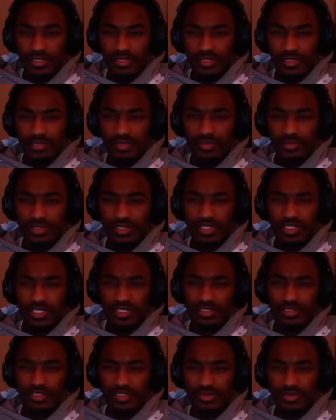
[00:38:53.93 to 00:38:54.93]
It's human
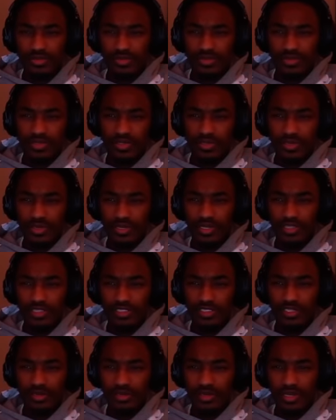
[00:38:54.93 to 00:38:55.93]
chess. Trust me, if you keep your
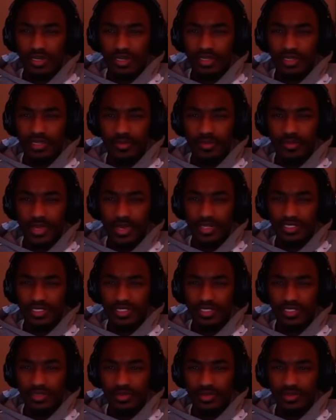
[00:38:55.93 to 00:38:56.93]
eyes sharp, locking and paying
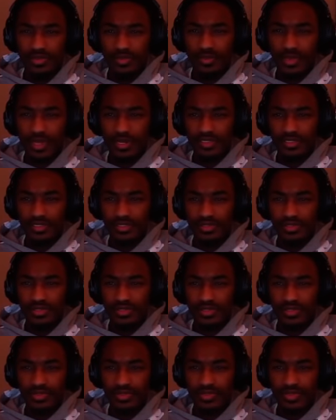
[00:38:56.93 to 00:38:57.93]
attention to what really matters
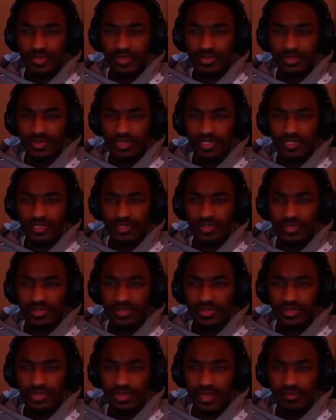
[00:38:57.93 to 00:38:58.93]
to relative to
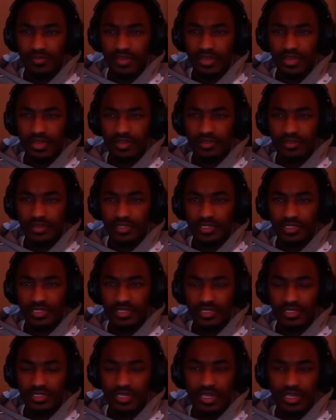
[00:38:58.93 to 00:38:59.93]
you, navigate life much
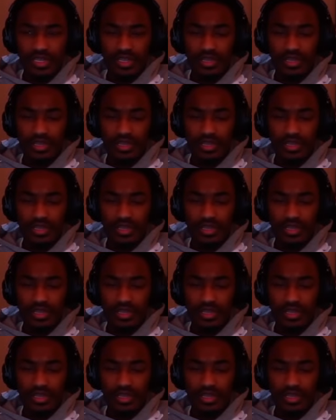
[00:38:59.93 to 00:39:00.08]
easier.